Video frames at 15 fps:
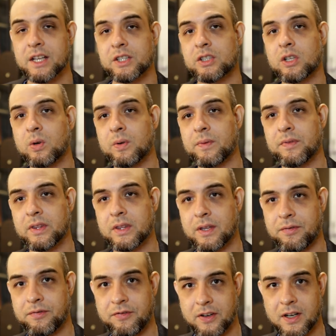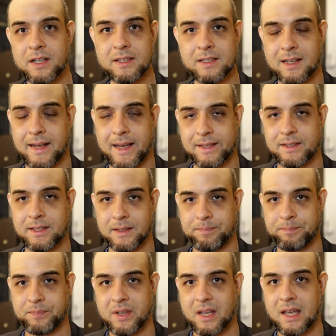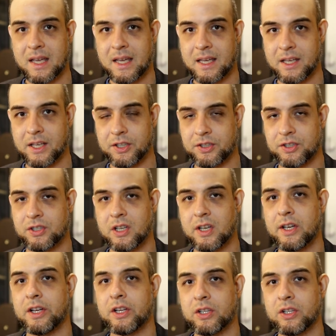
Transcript: So the first lesson is